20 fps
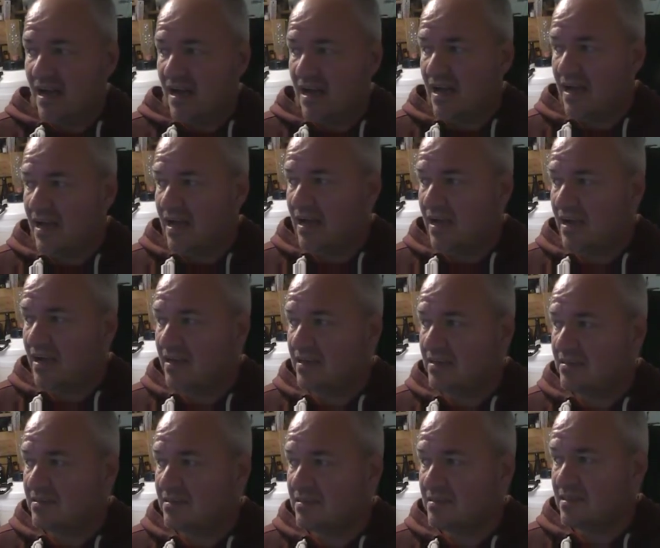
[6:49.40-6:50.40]

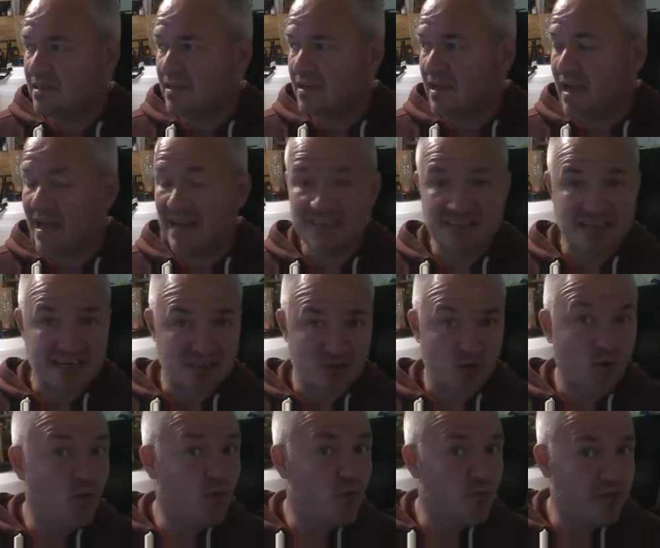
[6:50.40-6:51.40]
and as
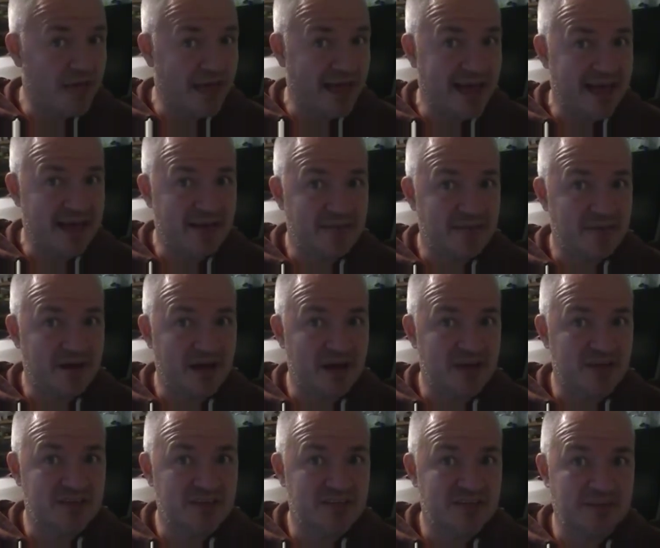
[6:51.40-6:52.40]
all their
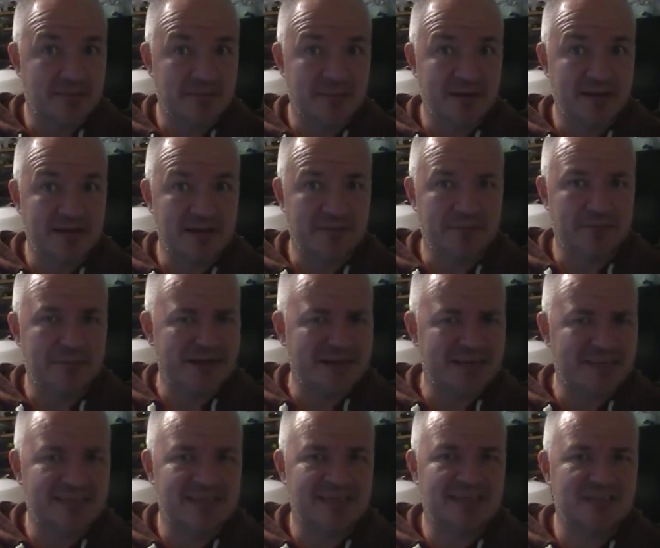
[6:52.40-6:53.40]
Simply and
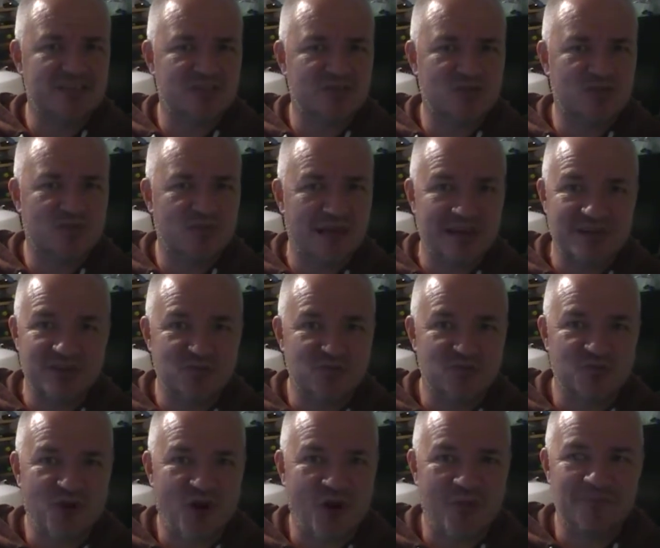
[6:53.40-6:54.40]
Basics and all that's all
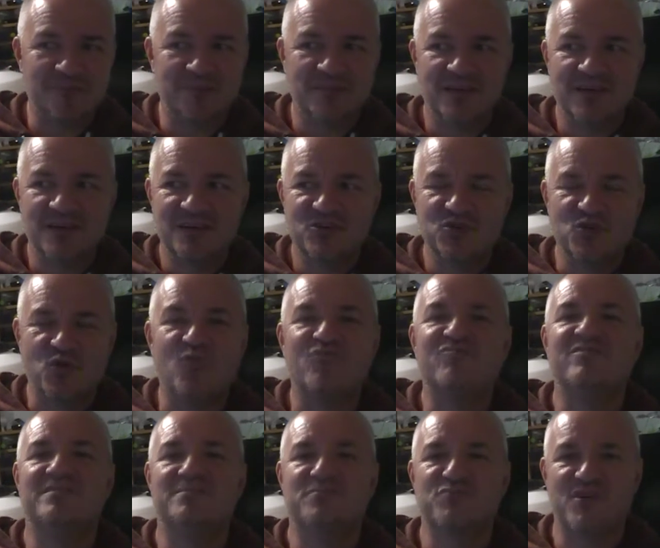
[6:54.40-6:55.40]
gone. It's all
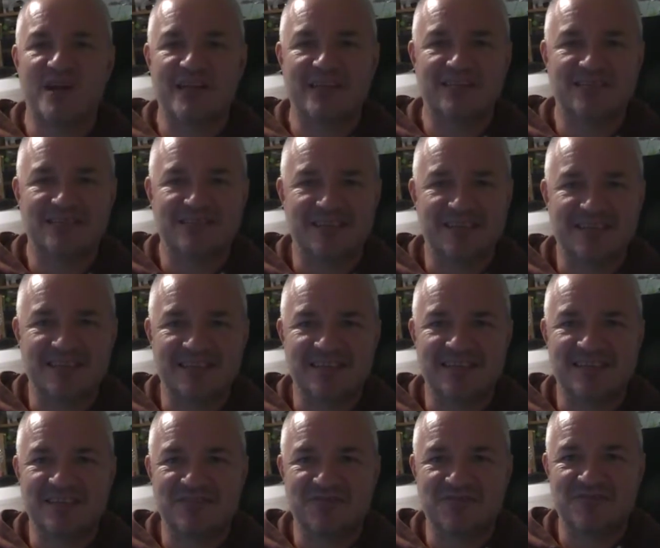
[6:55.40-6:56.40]
rebranded into
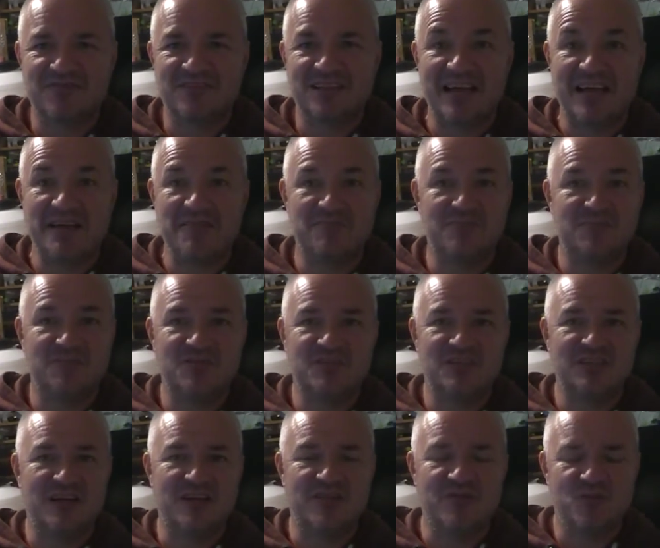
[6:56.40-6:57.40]
different names, you
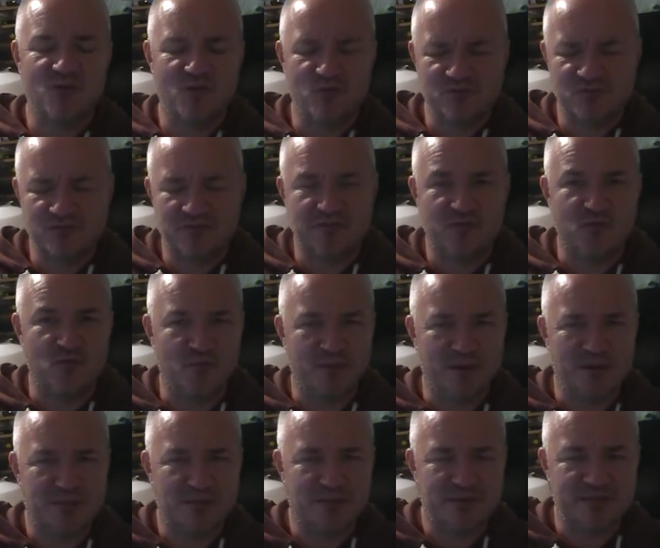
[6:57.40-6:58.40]
know, all to fool
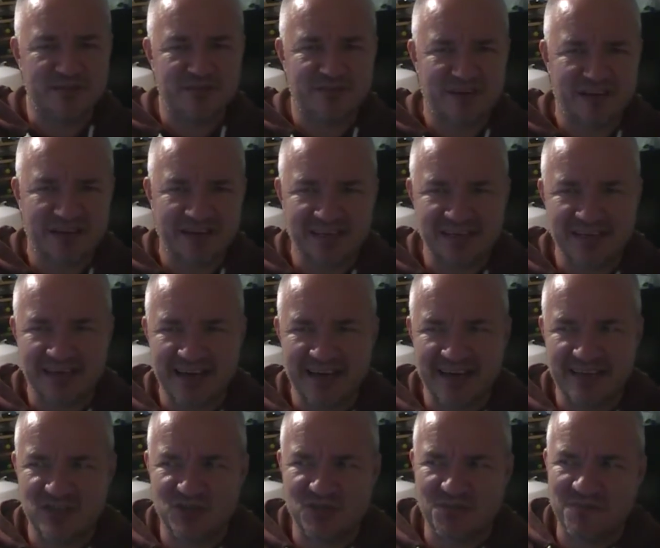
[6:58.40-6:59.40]
people into thinking you're
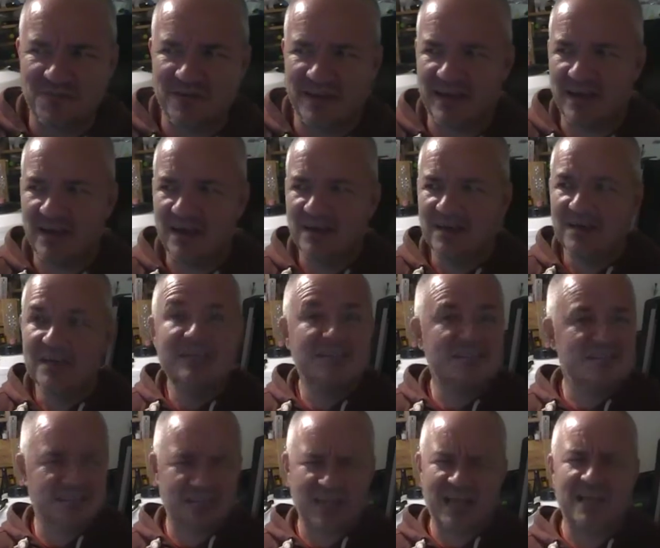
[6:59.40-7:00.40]
getting something
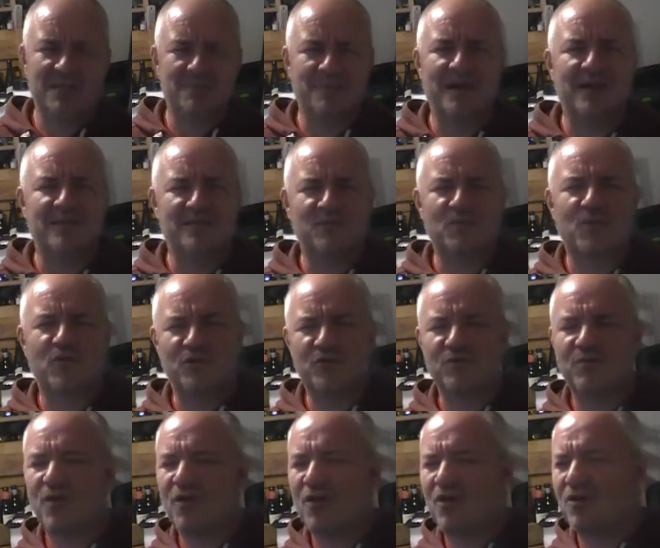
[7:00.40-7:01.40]
slightly better than what
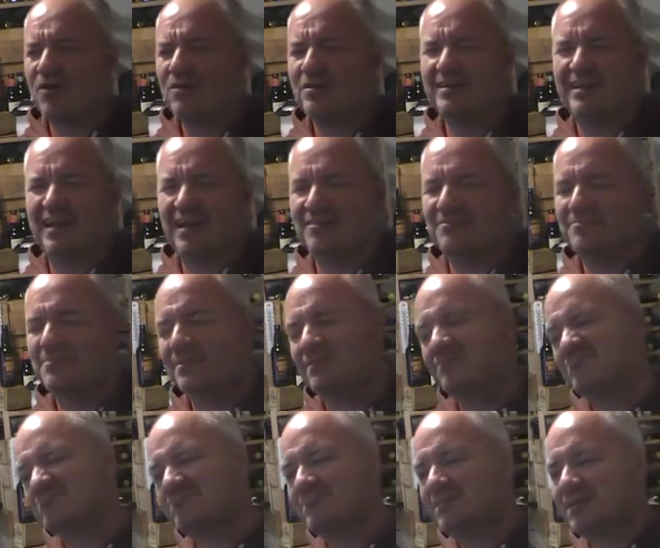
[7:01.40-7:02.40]
you are, you know, but
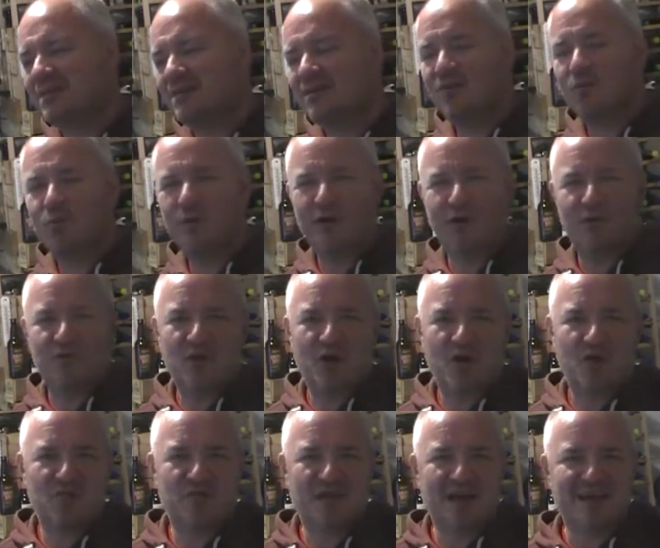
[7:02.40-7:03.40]
we all
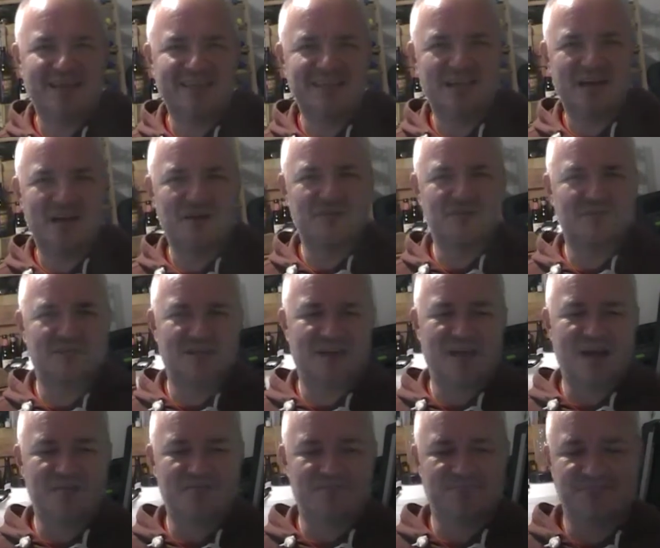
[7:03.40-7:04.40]
know that, you know,
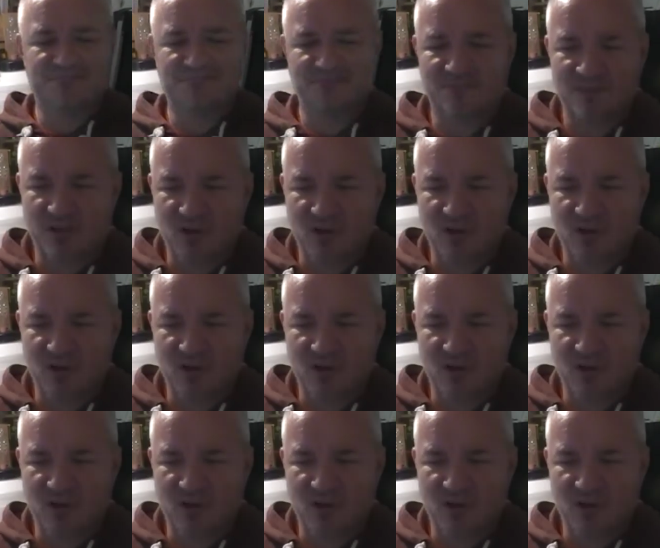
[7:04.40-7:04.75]
the